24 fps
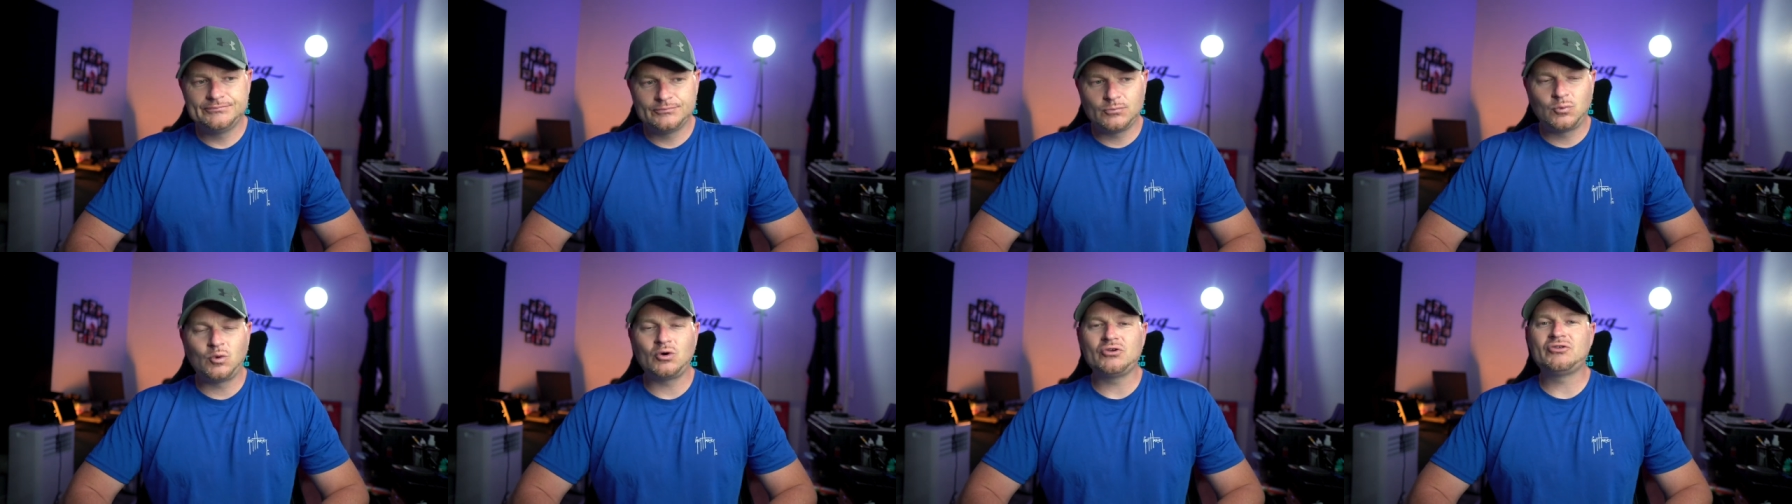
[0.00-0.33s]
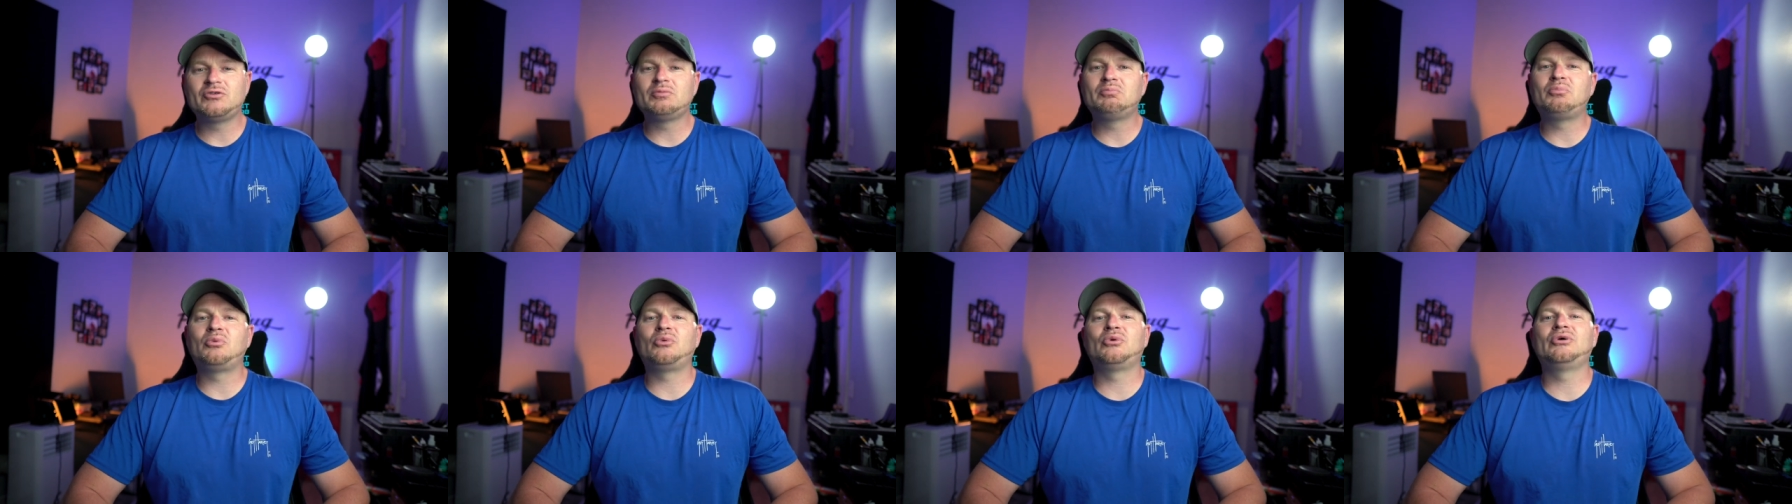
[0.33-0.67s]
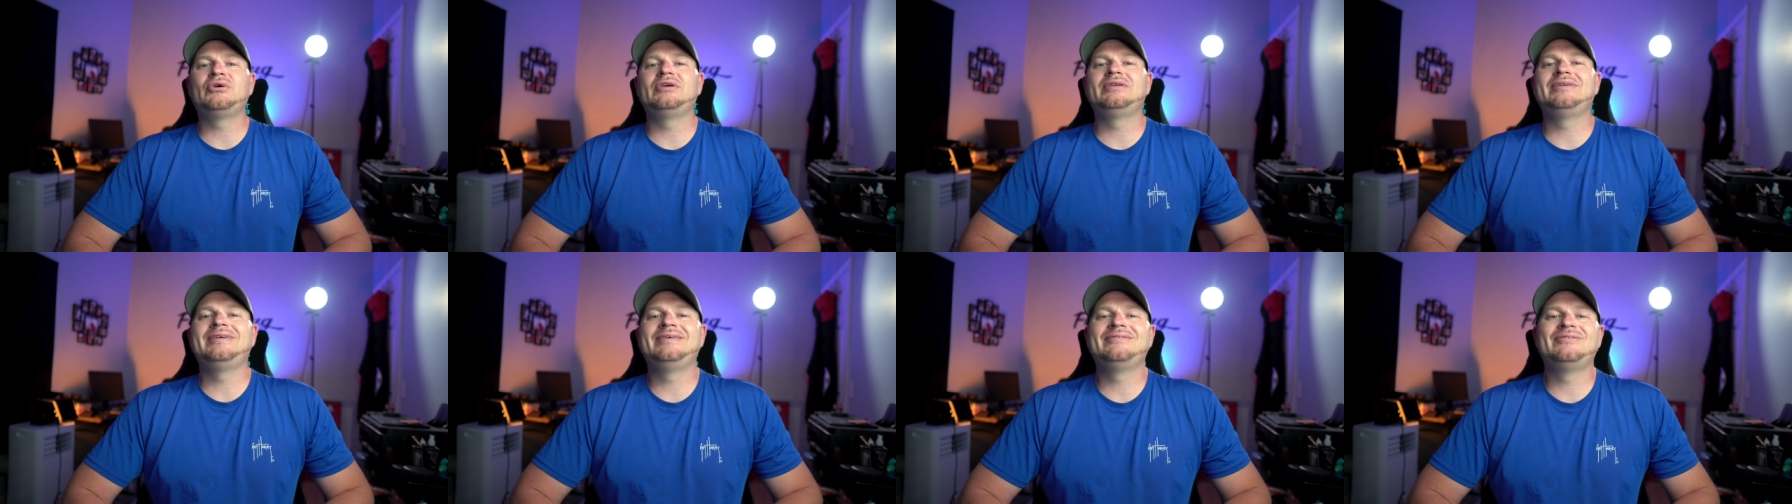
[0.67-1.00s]
what's the
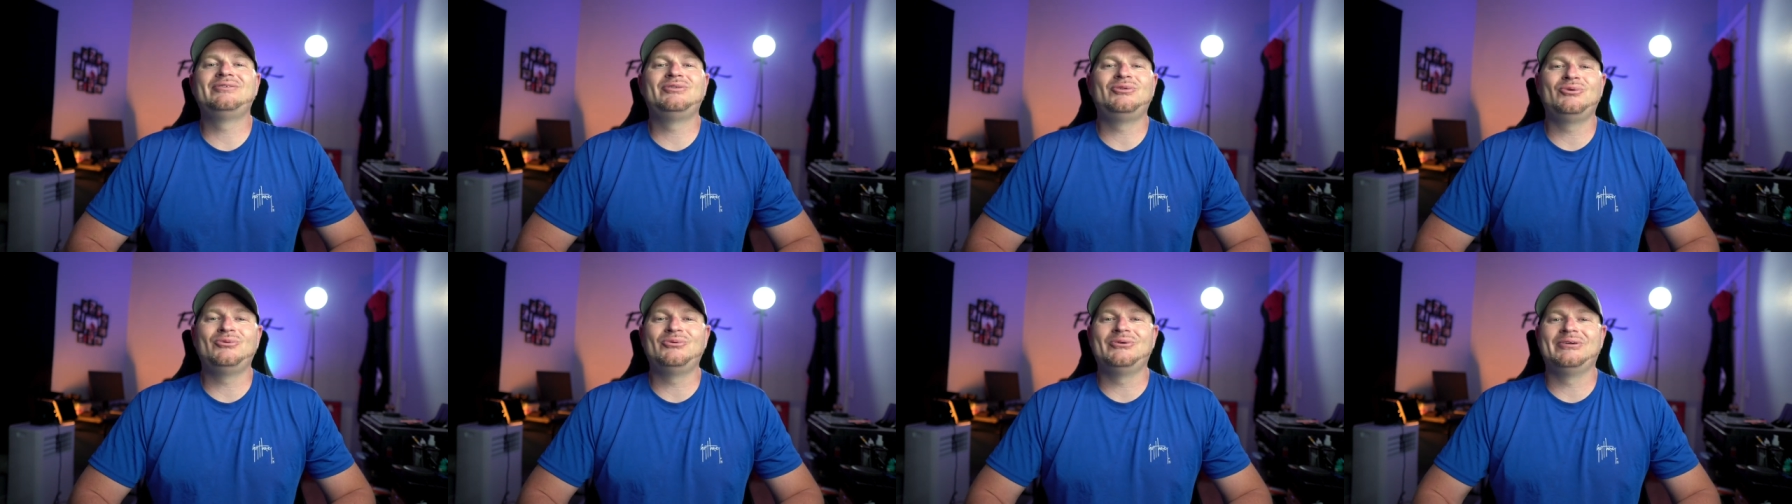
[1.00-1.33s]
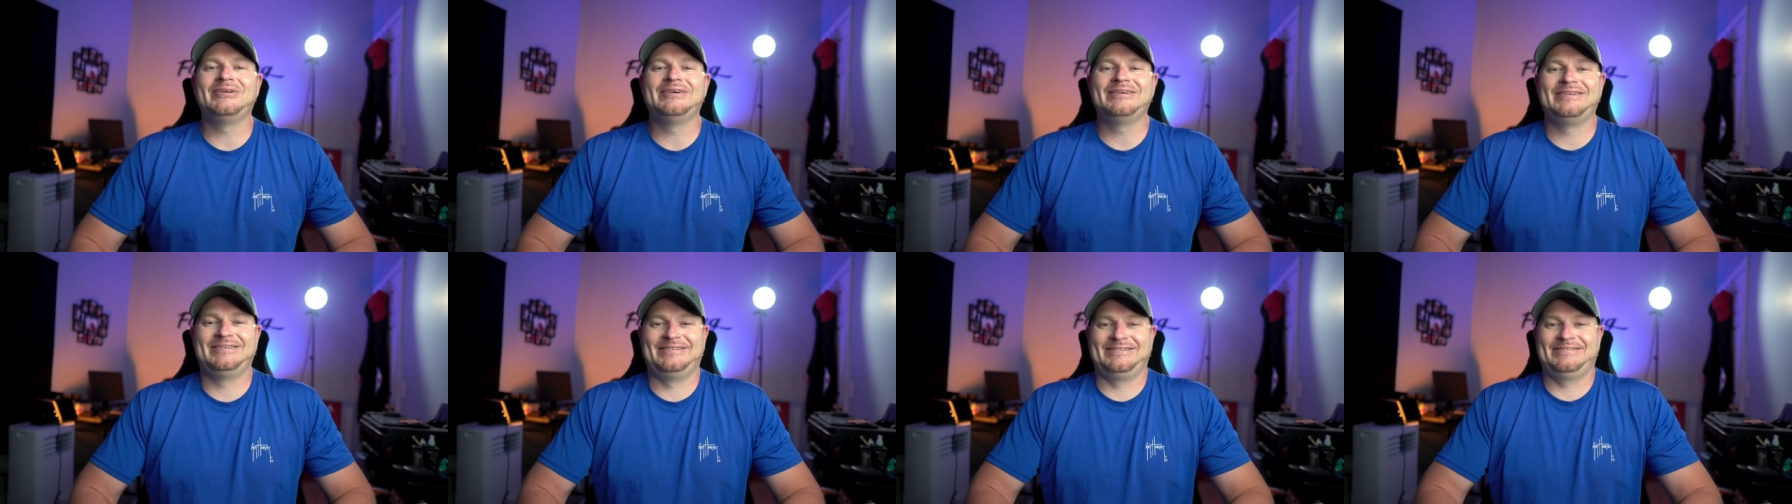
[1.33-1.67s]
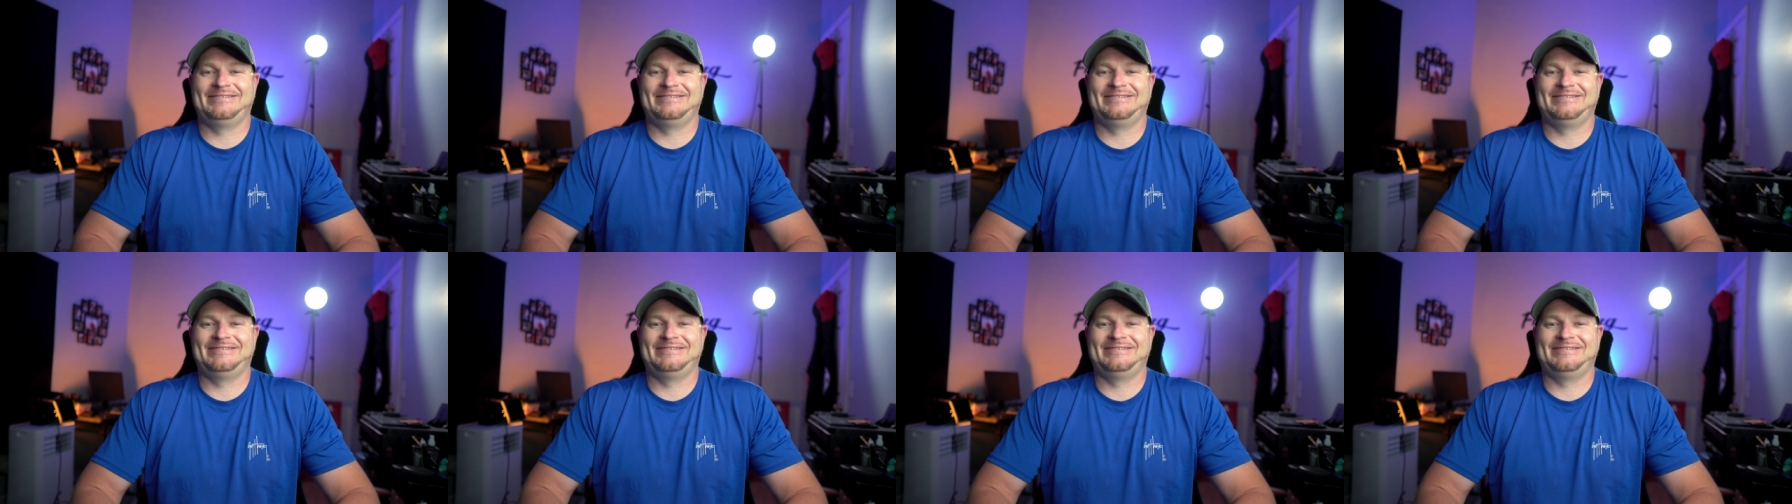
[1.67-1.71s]
point in even doing it?